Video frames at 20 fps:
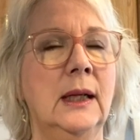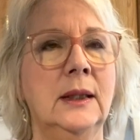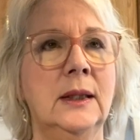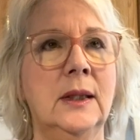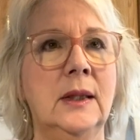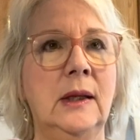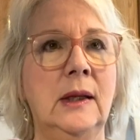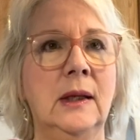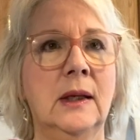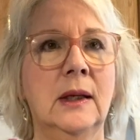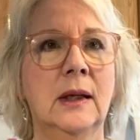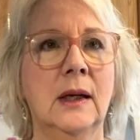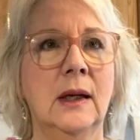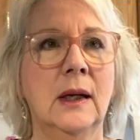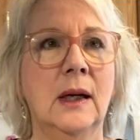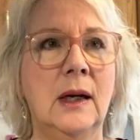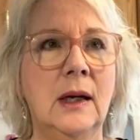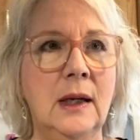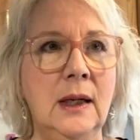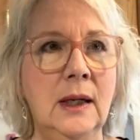think
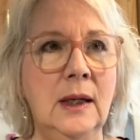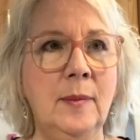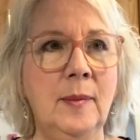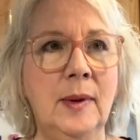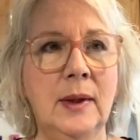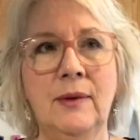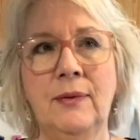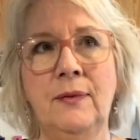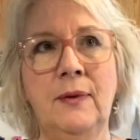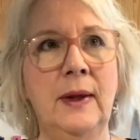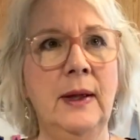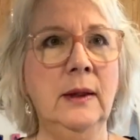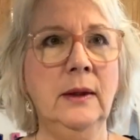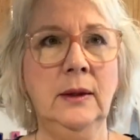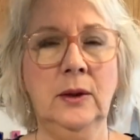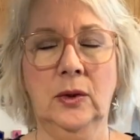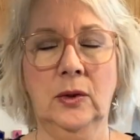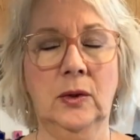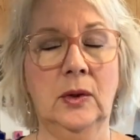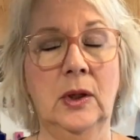I'm a
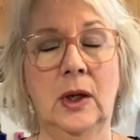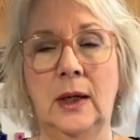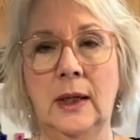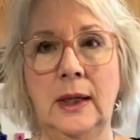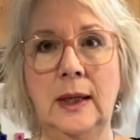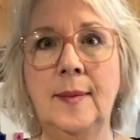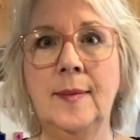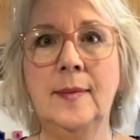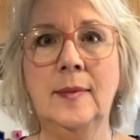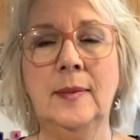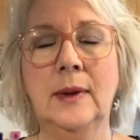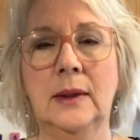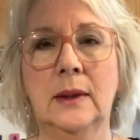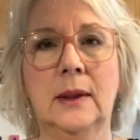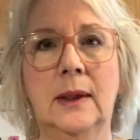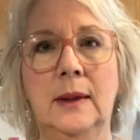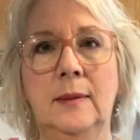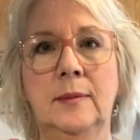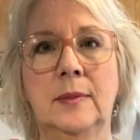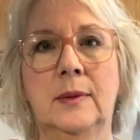failure. I'm
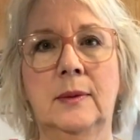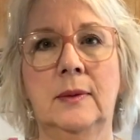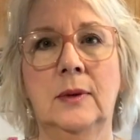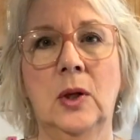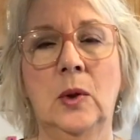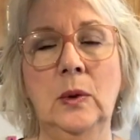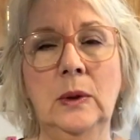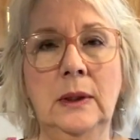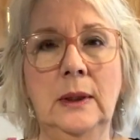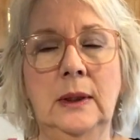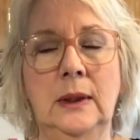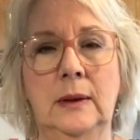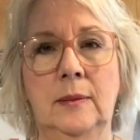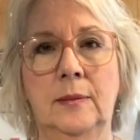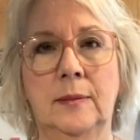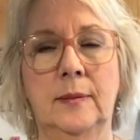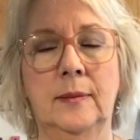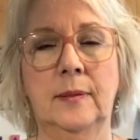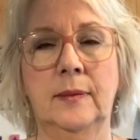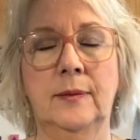totally
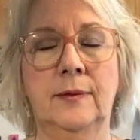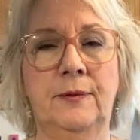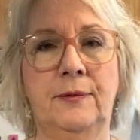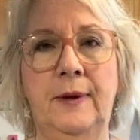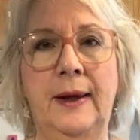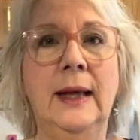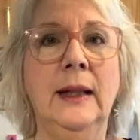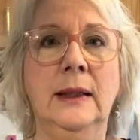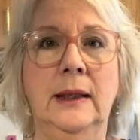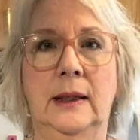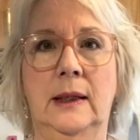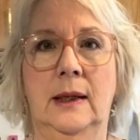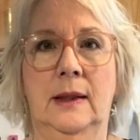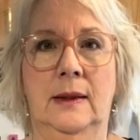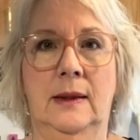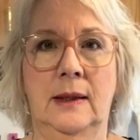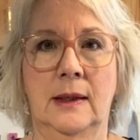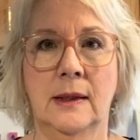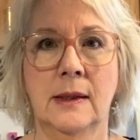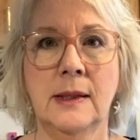failing at
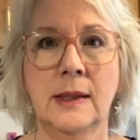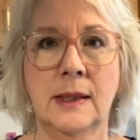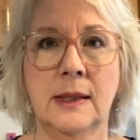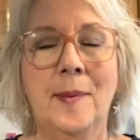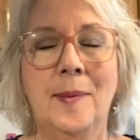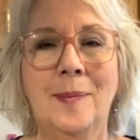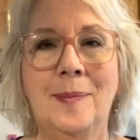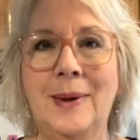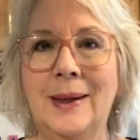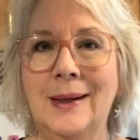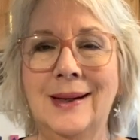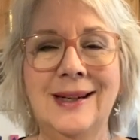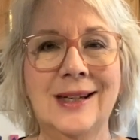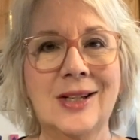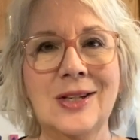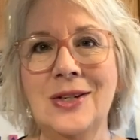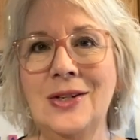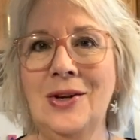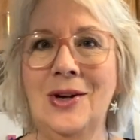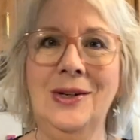this. But
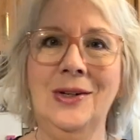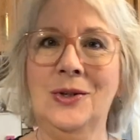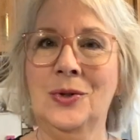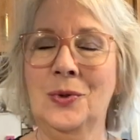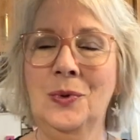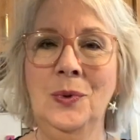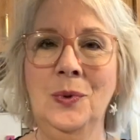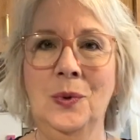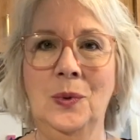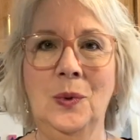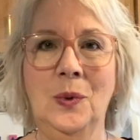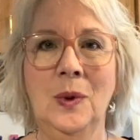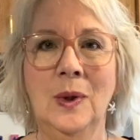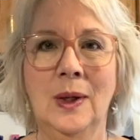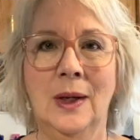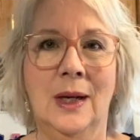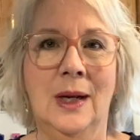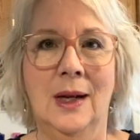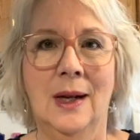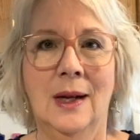it's not true.
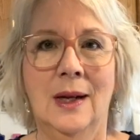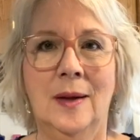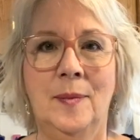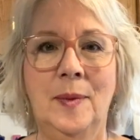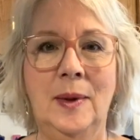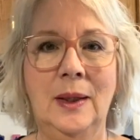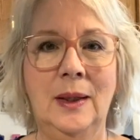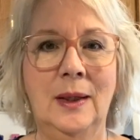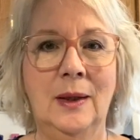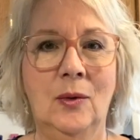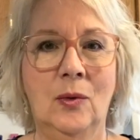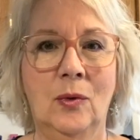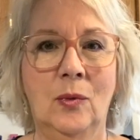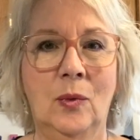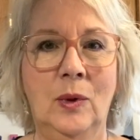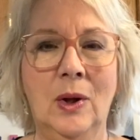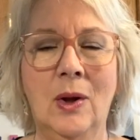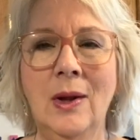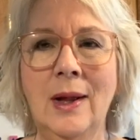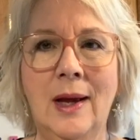I mean,
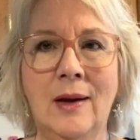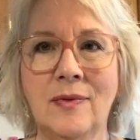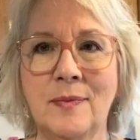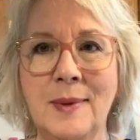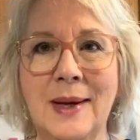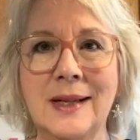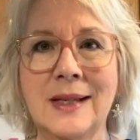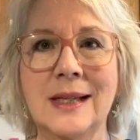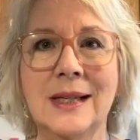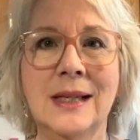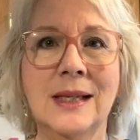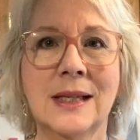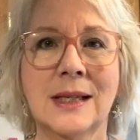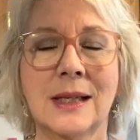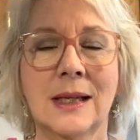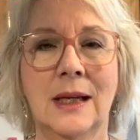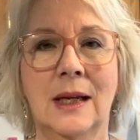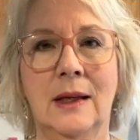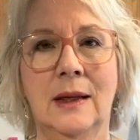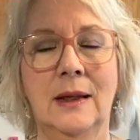we all have
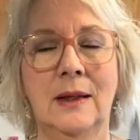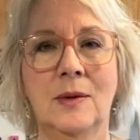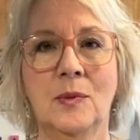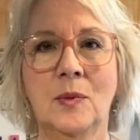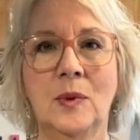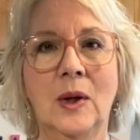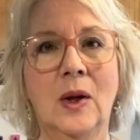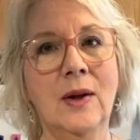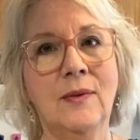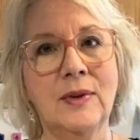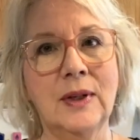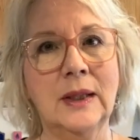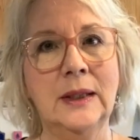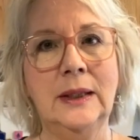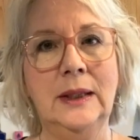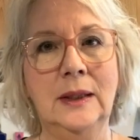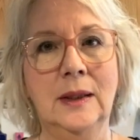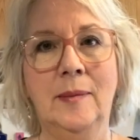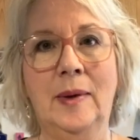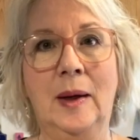messes and we all have to
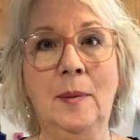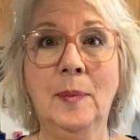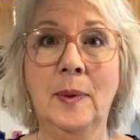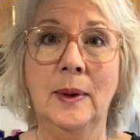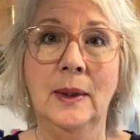clean them up.